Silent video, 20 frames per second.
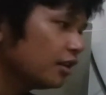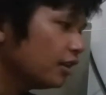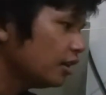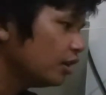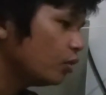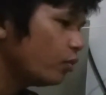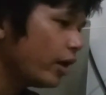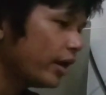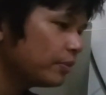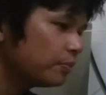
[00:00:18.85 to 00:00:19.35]

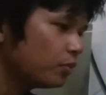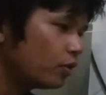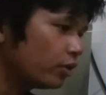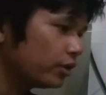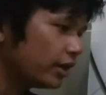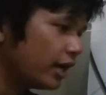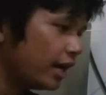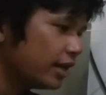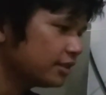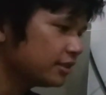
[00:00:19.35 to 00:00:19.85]
whiteboard,
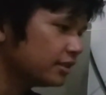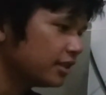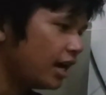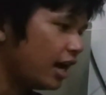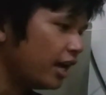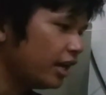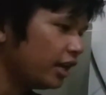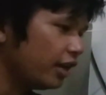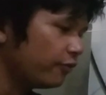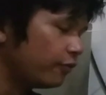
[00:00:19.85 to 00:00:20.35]
guys.
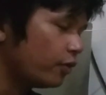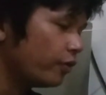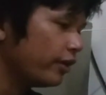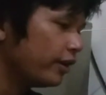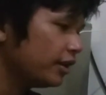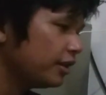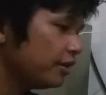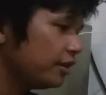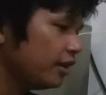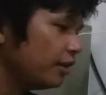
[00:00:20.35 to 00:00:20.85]
I have
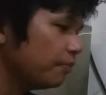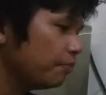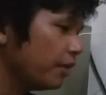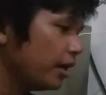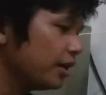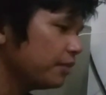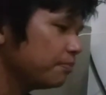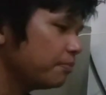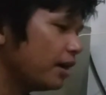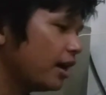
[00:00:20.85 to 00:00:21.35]
already
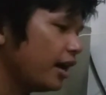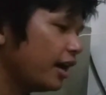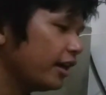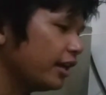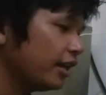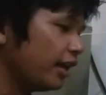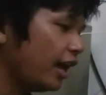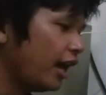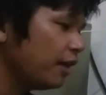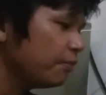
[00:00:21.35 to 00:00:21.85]
made
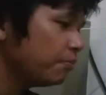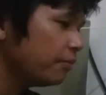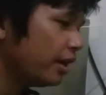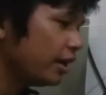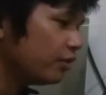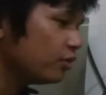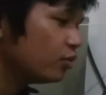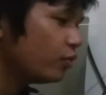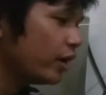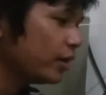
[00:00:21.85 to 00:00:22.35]
my
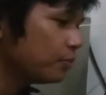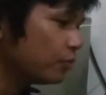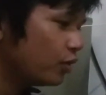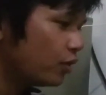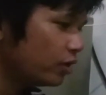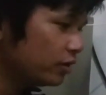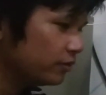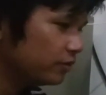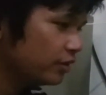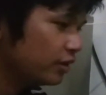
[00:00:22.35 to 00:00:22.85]
handmade
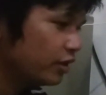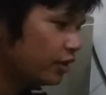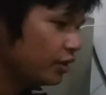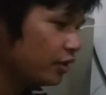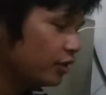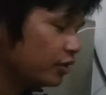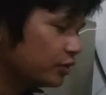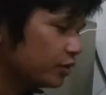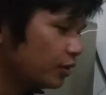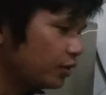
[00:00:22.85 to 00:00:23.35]
whiteboard,
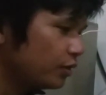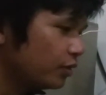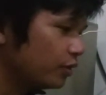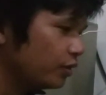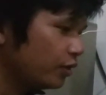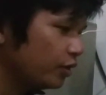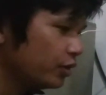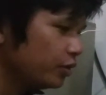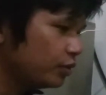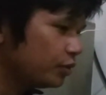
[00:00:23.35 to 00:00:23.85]

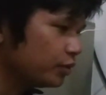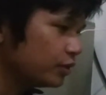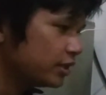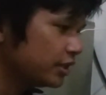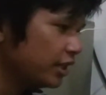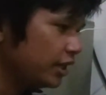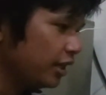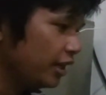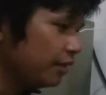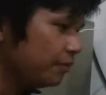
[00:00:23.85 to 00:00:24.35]
so you could
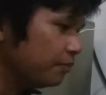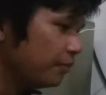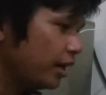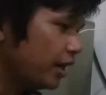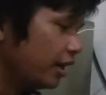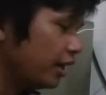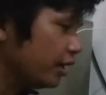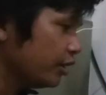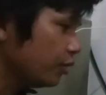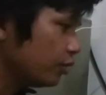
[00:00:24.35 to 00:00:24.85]
see it
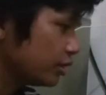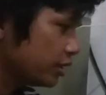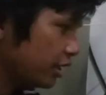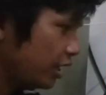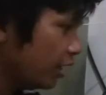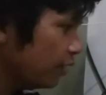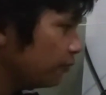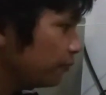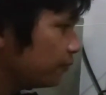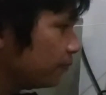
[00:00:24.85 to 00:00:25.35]
by
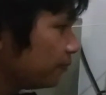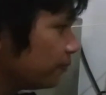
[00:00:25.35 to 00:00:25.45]
yourself.